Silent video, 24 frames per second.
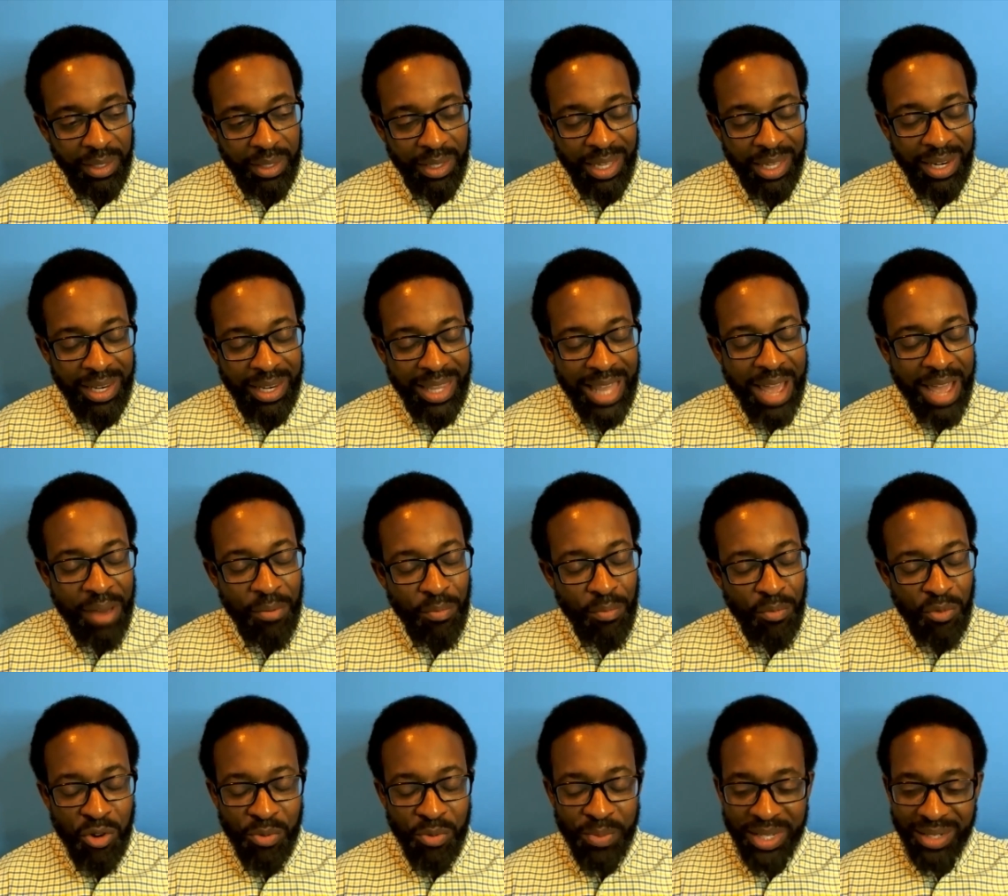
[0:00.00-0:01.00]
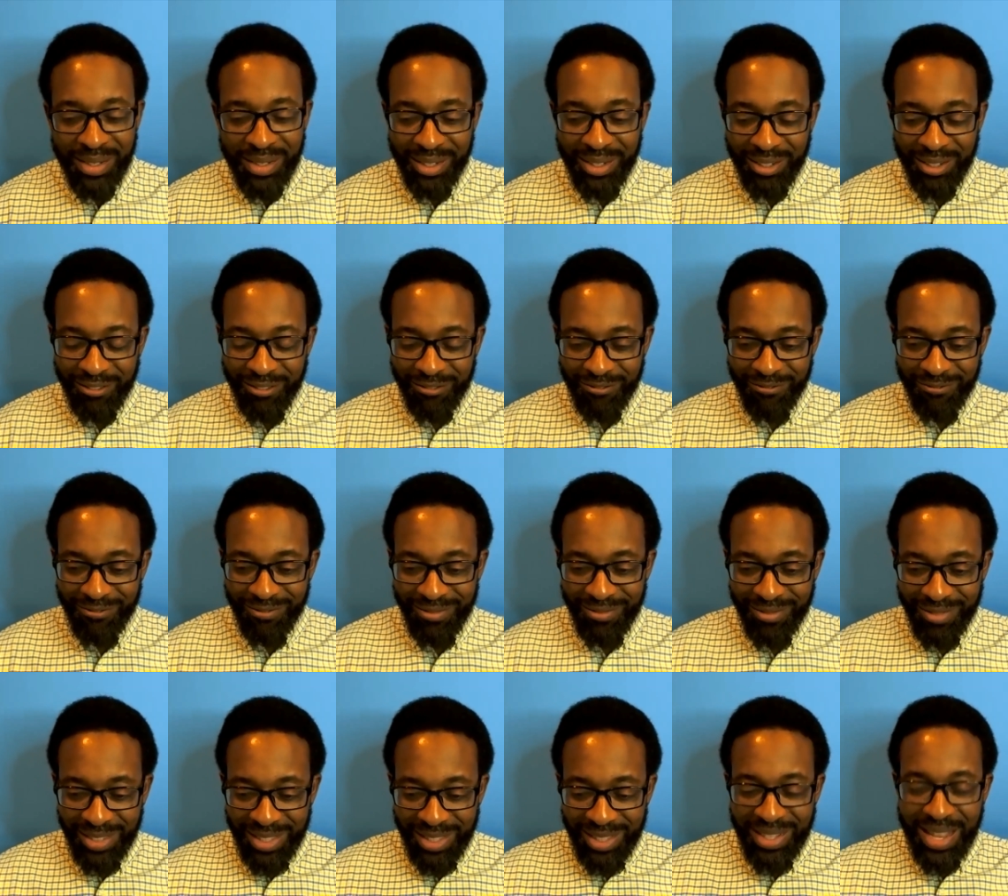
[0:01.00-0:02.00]
in that moment,
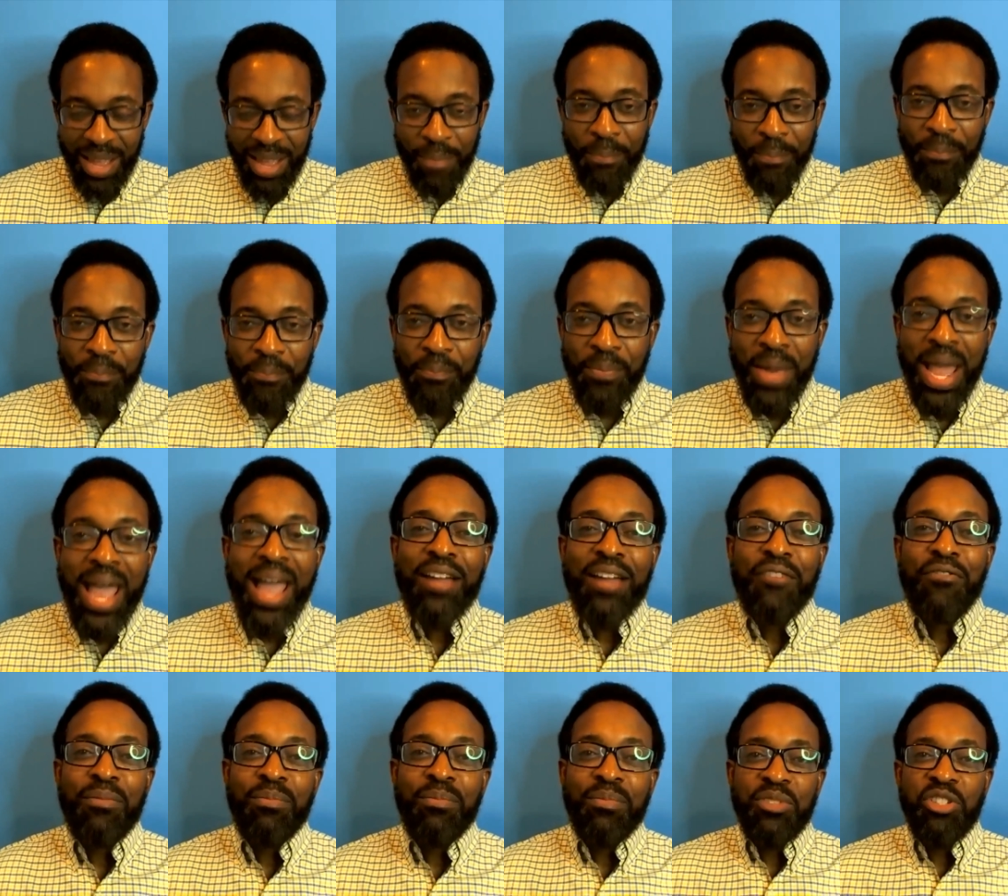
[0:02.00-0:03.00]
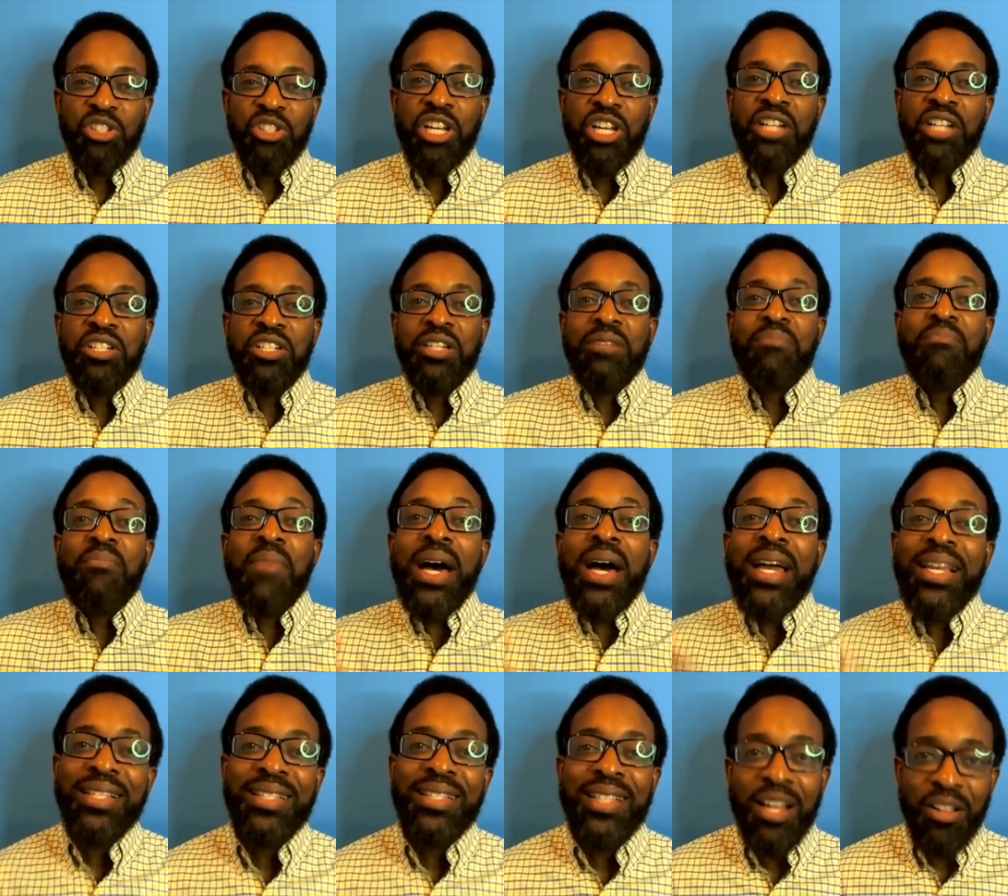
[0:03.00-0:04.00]
step back from judging
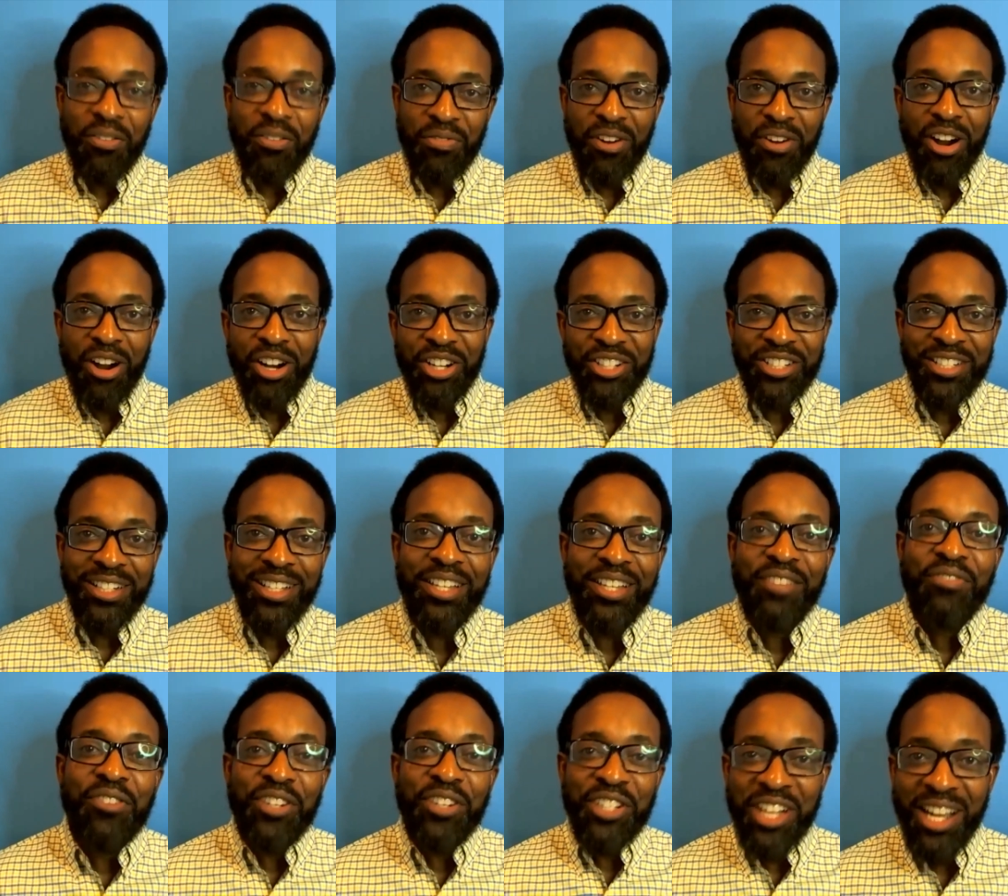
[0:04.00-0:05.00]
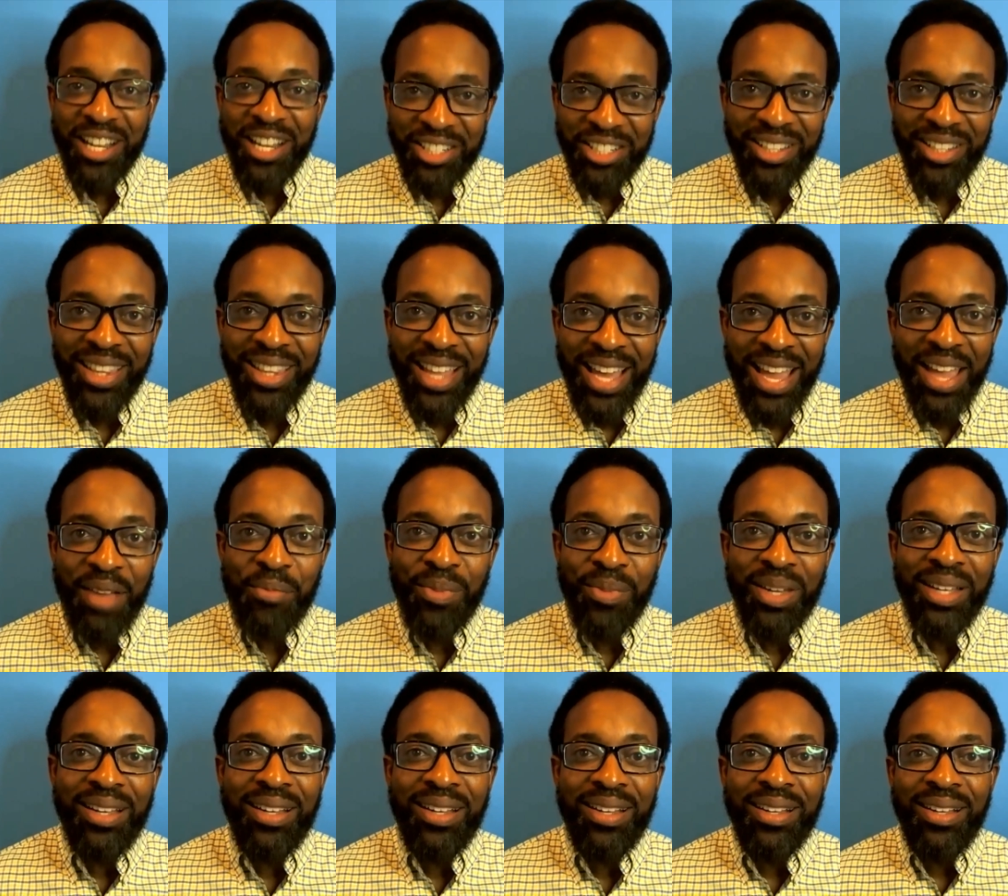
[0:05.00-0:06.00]
myself harshly for judging them
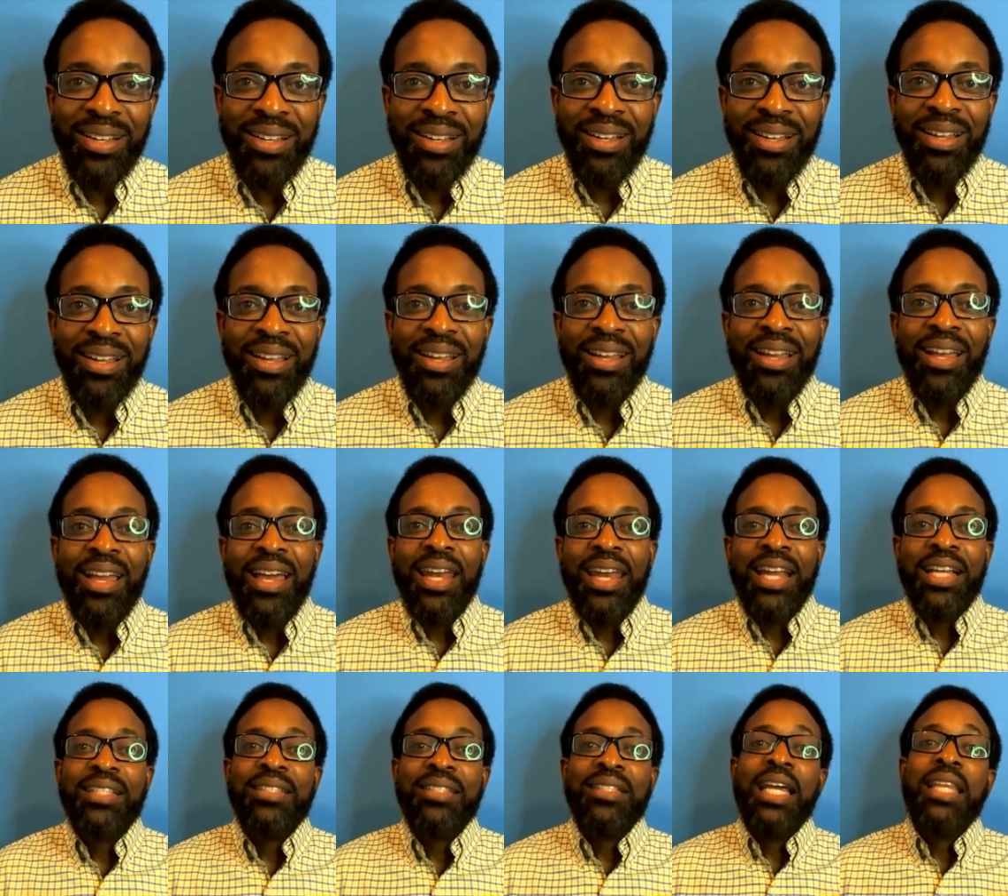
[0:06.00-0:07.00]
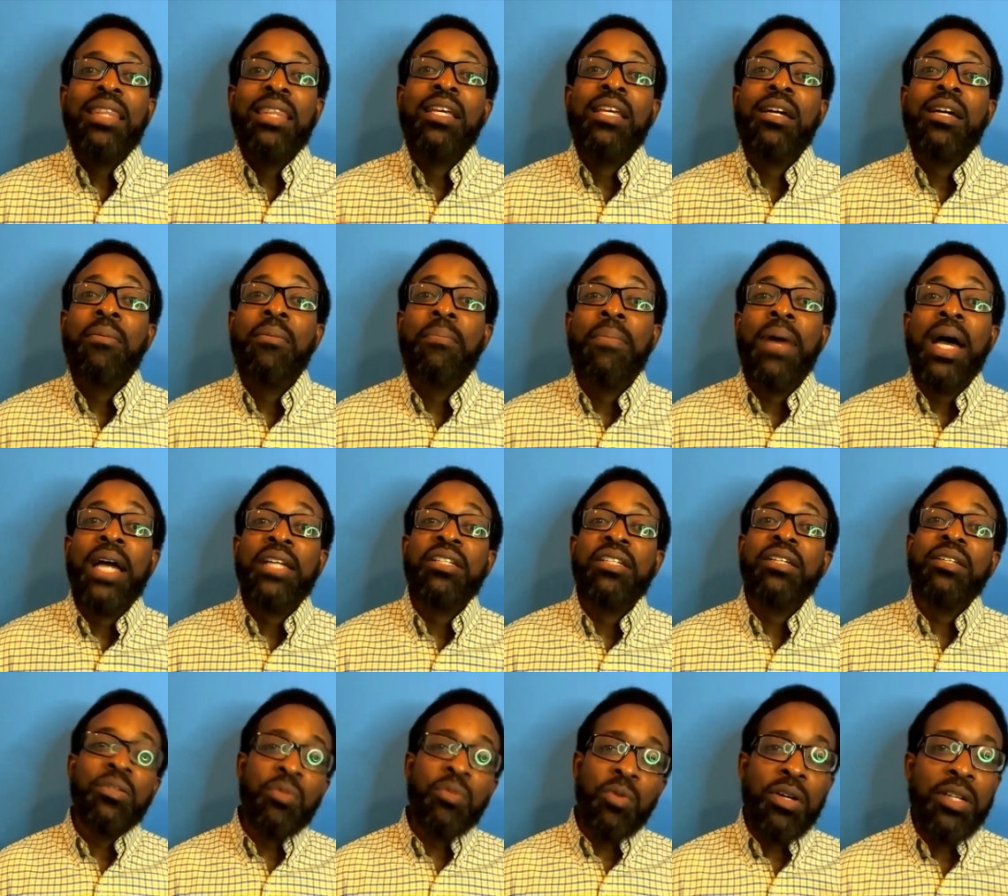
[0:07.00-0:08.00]
and extend the
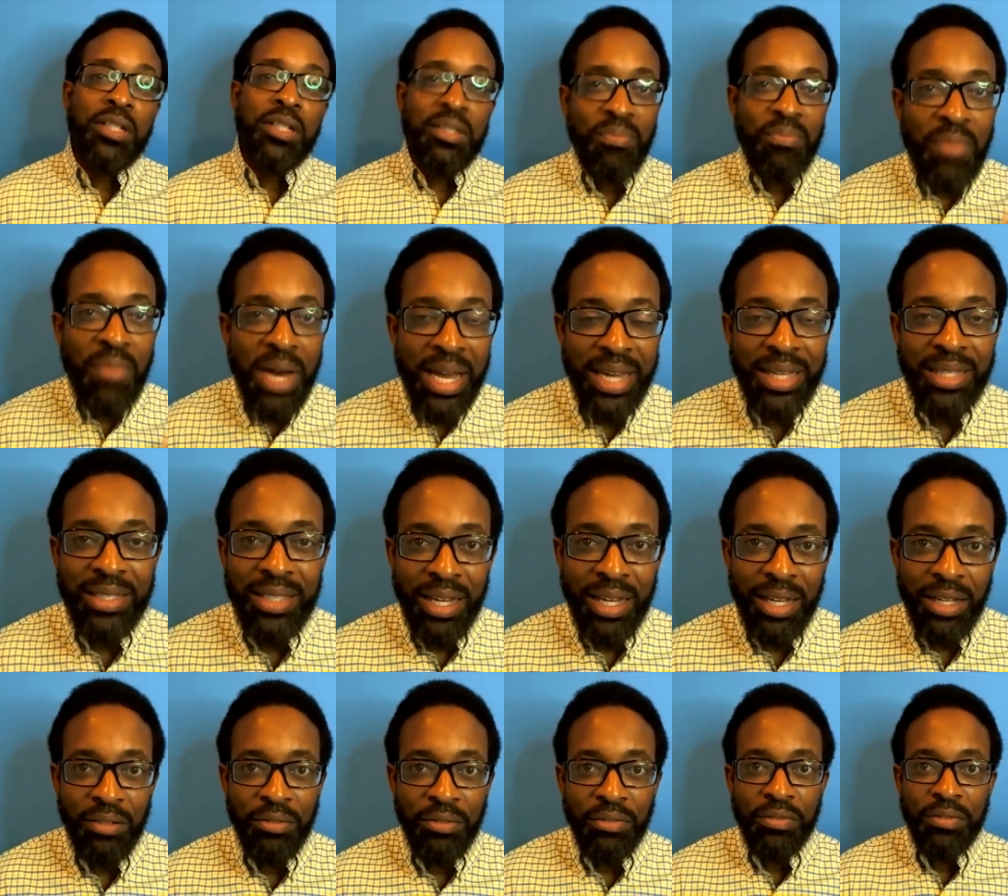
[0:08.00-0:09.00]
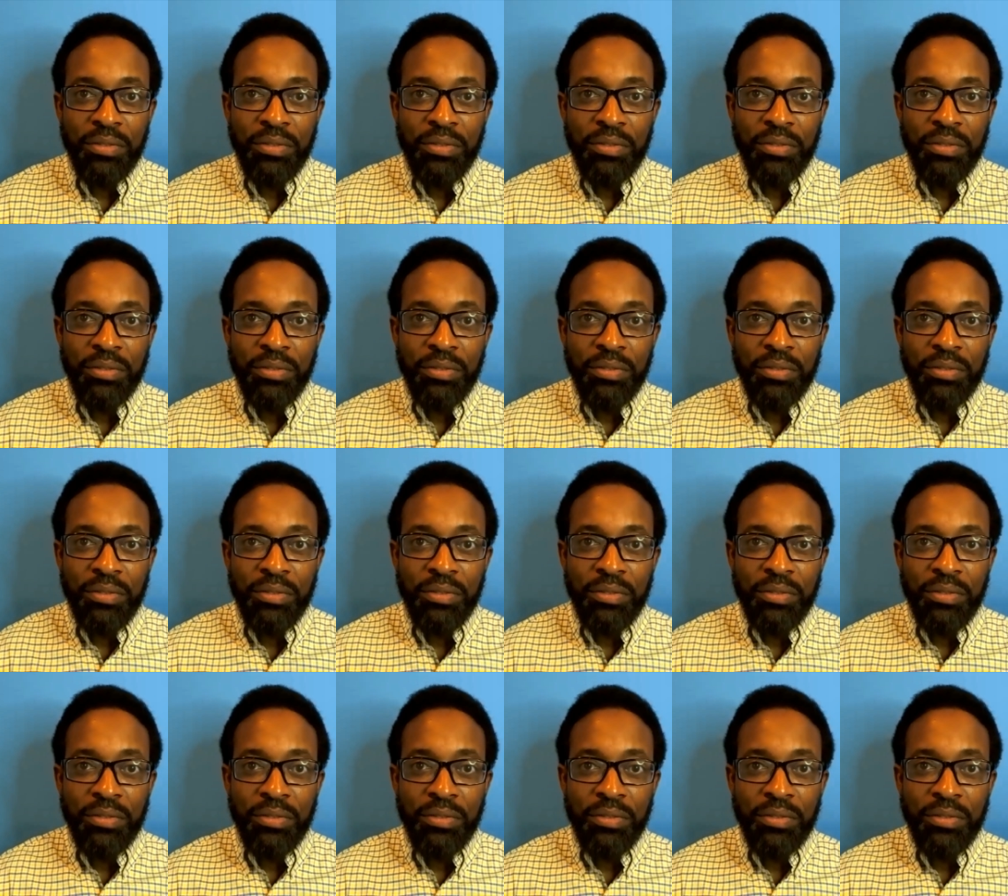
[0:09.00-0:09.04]
compassion towards myself.